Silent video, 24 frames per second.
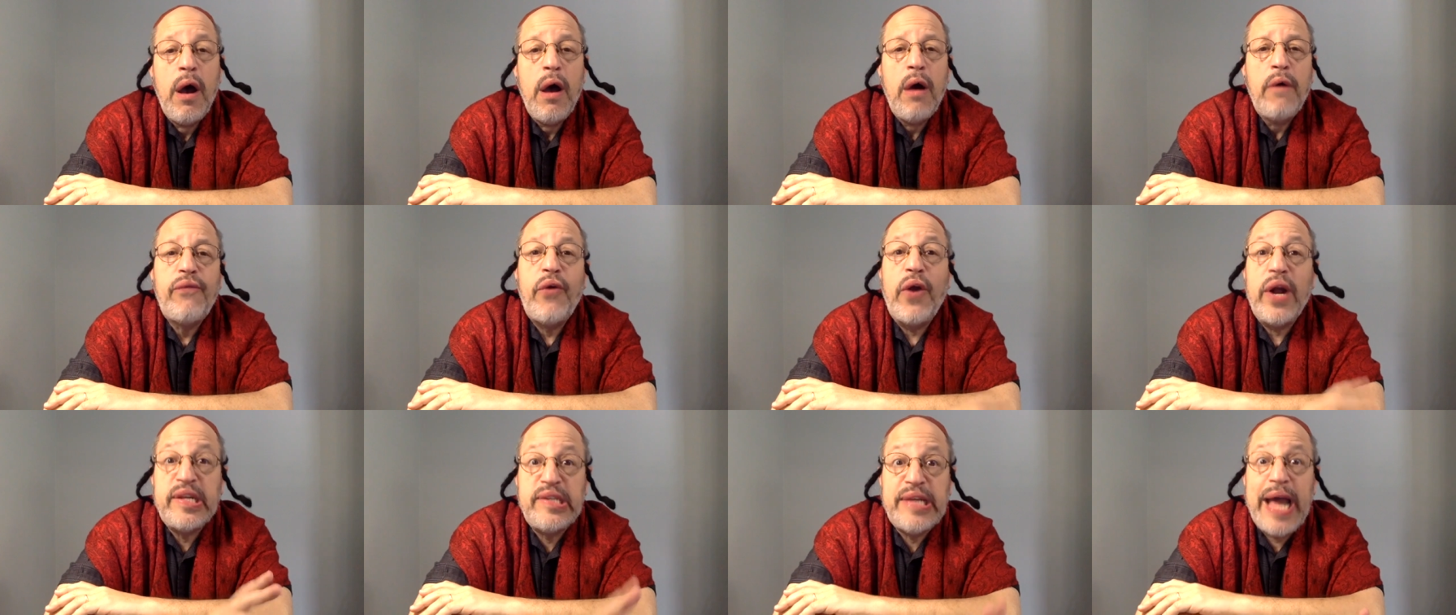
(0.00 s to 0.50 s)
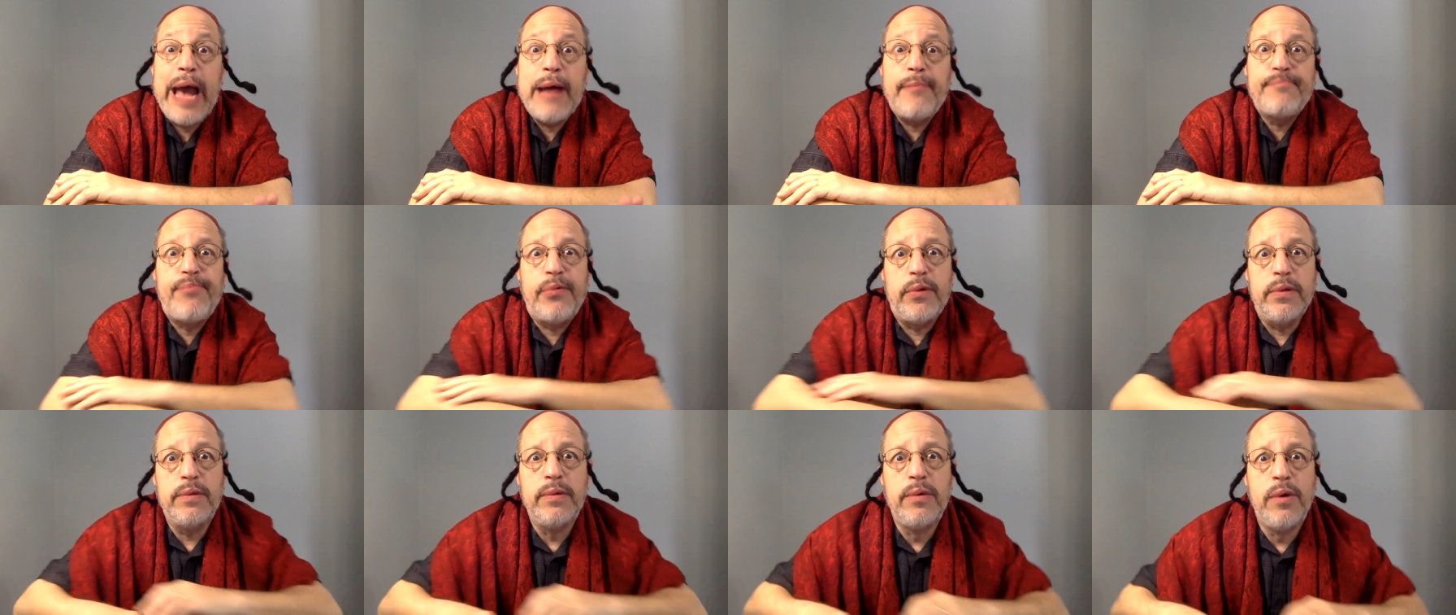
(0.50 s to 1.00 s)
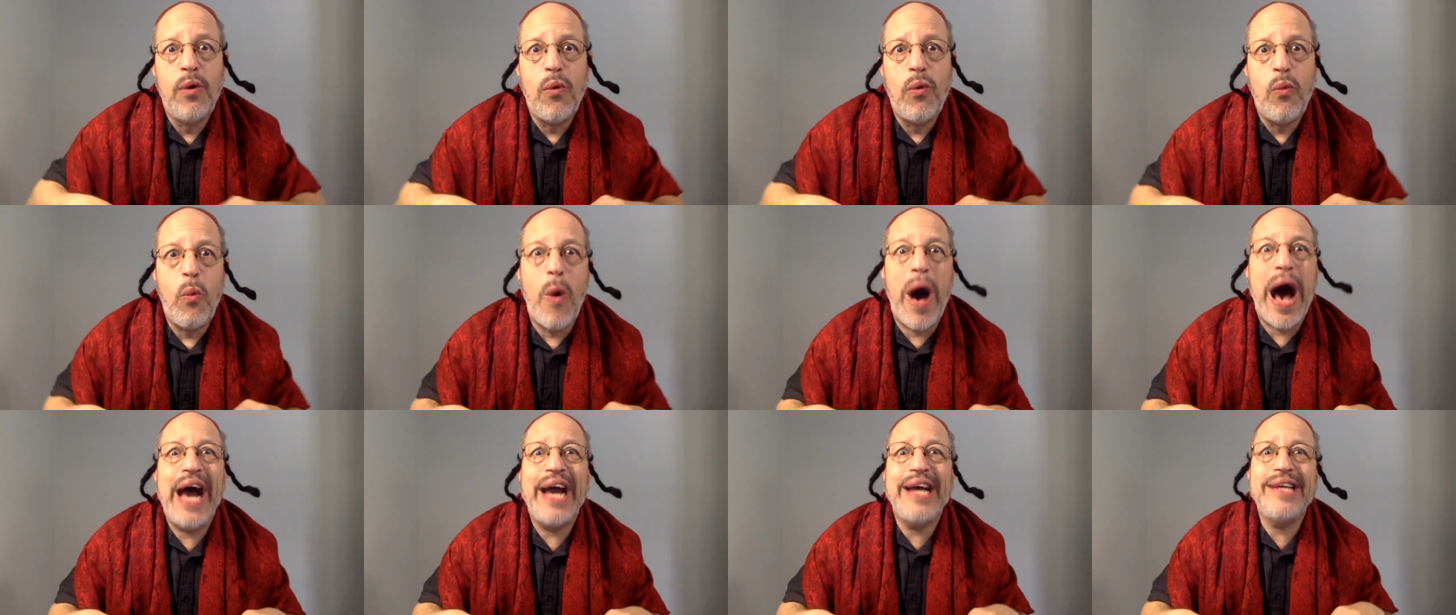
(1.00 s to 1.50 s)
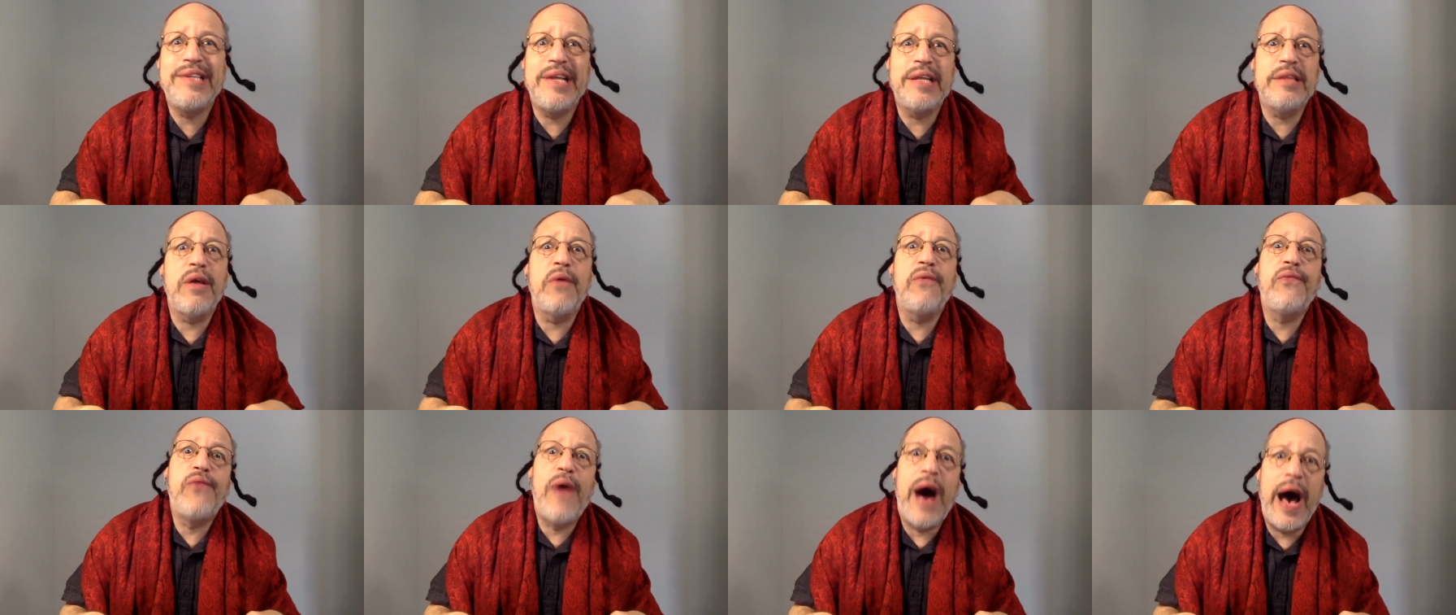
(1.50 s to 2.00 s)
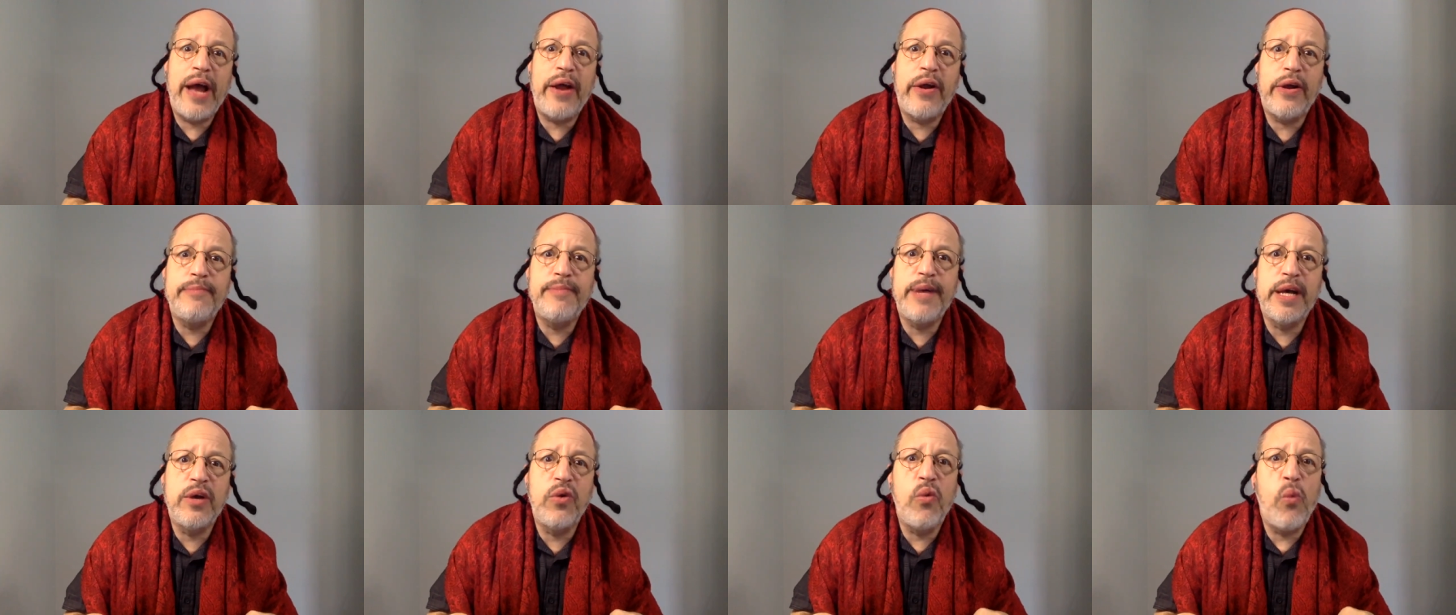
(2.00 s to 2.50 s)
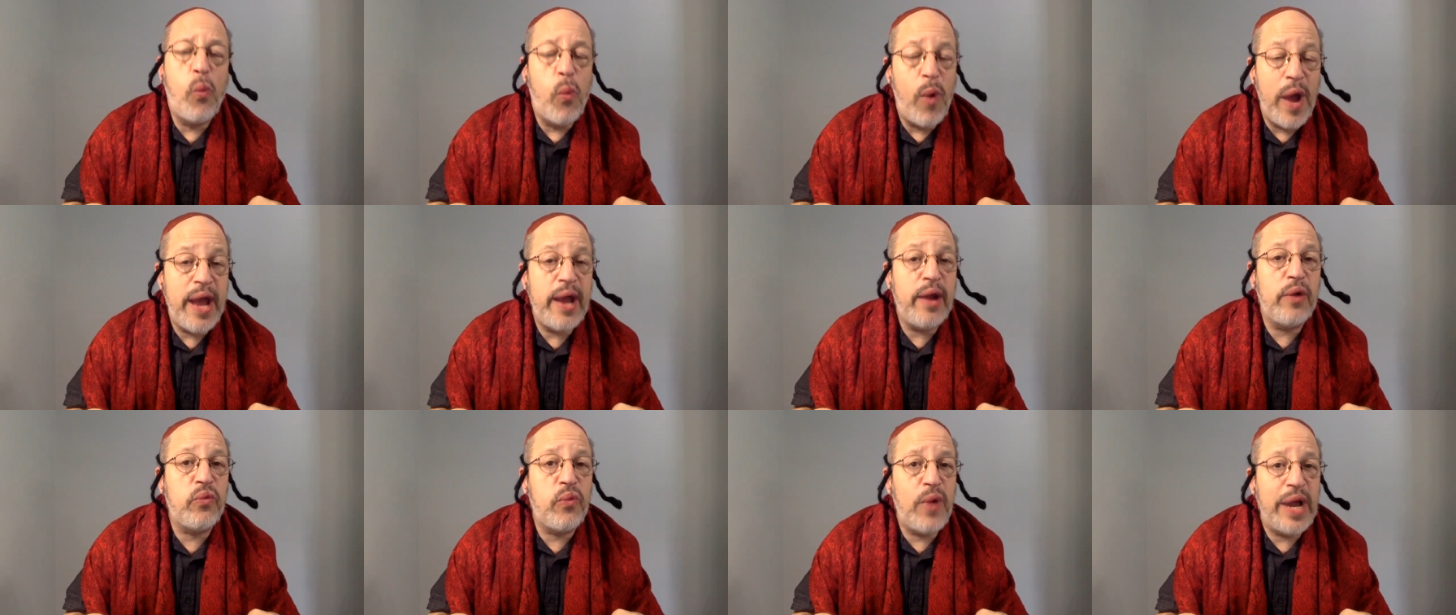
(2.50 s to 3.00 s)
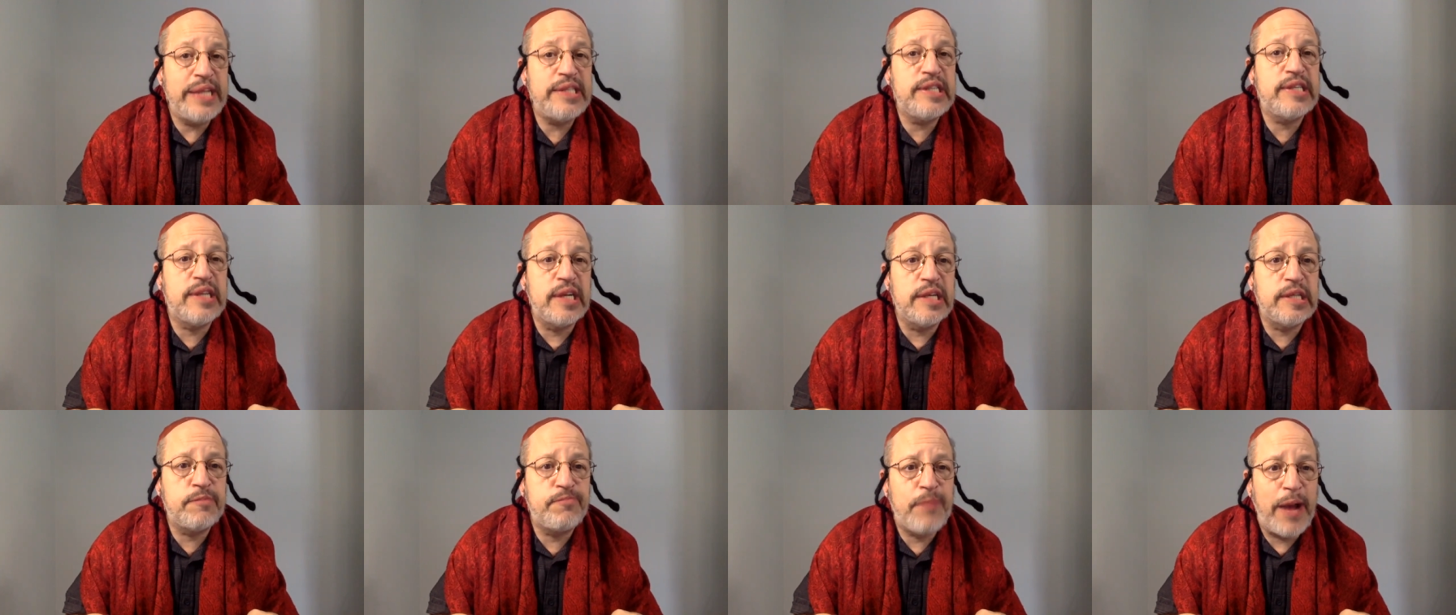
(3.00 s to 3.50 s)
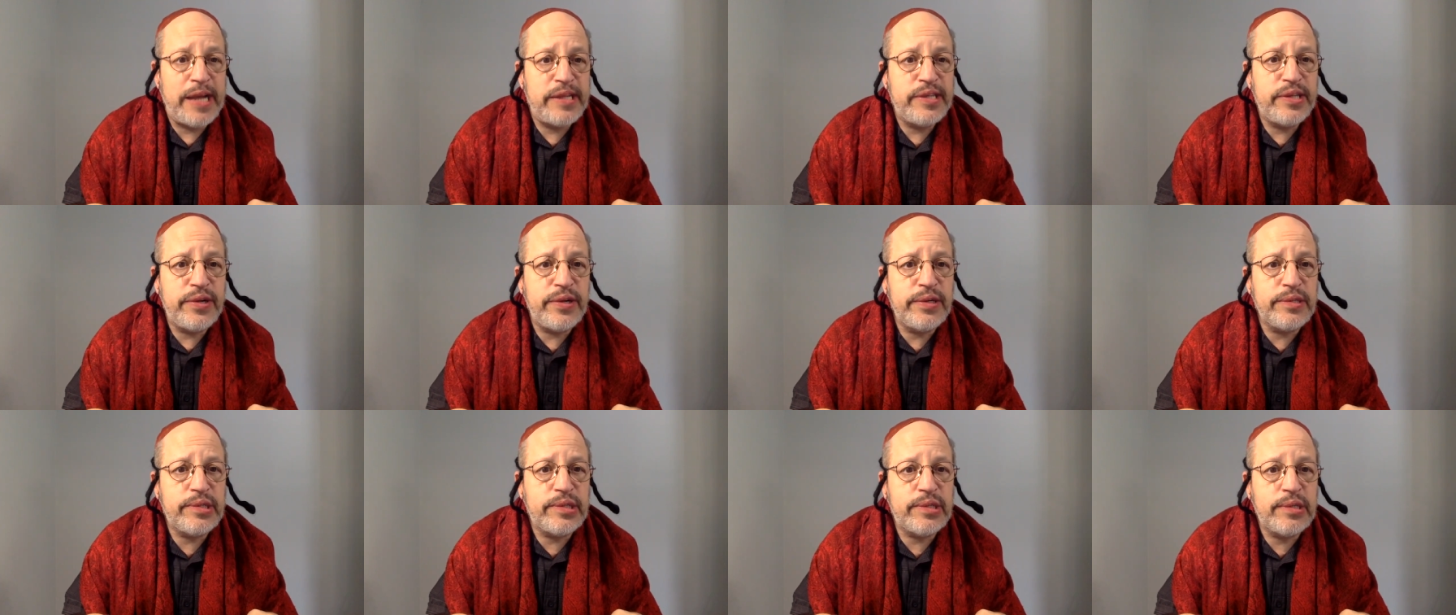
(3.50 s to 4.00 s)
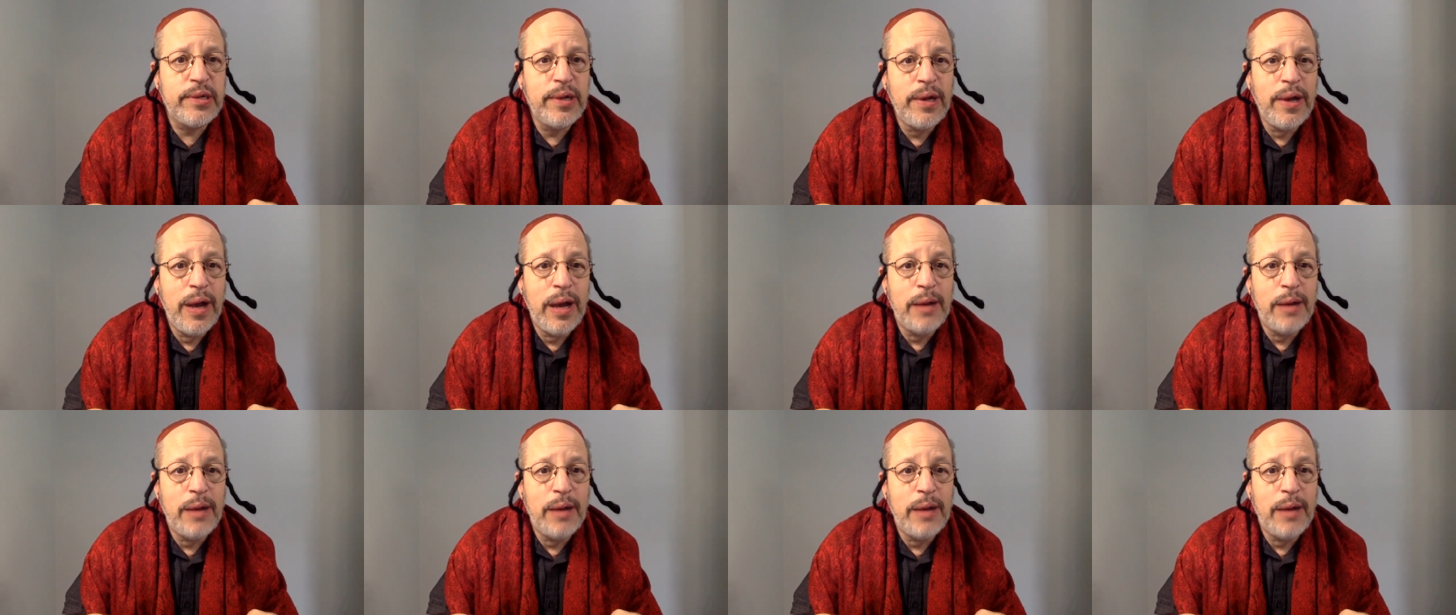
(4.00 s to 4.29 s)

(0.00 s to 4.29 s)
For example, why did the fireman wear red suspenders?